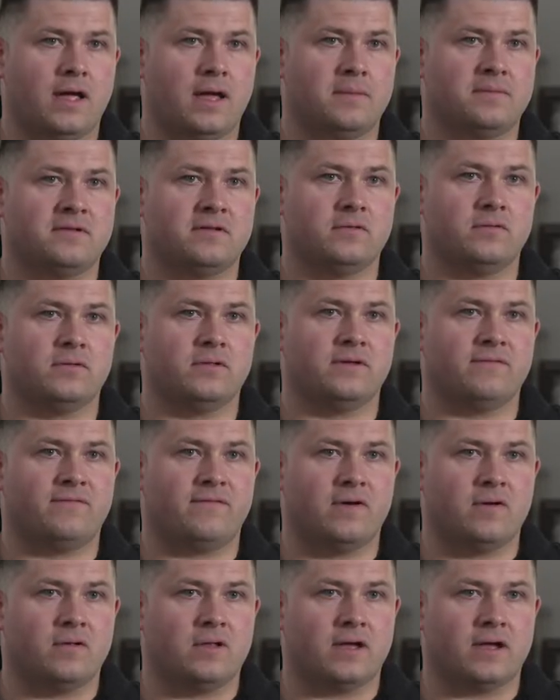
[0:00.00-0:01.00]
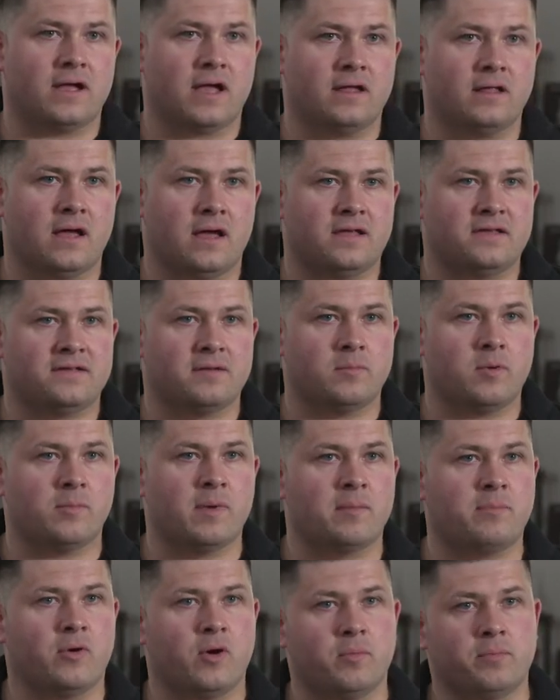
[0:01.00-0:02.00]
absolutely felt like I lost
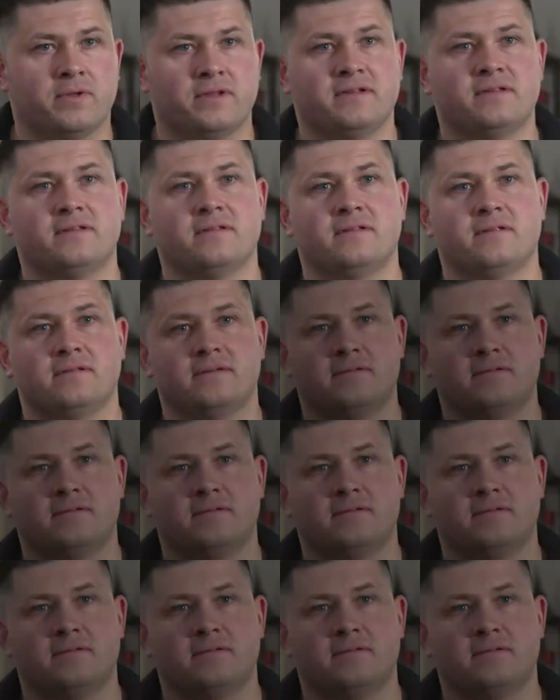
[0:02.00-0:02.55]
my purpose.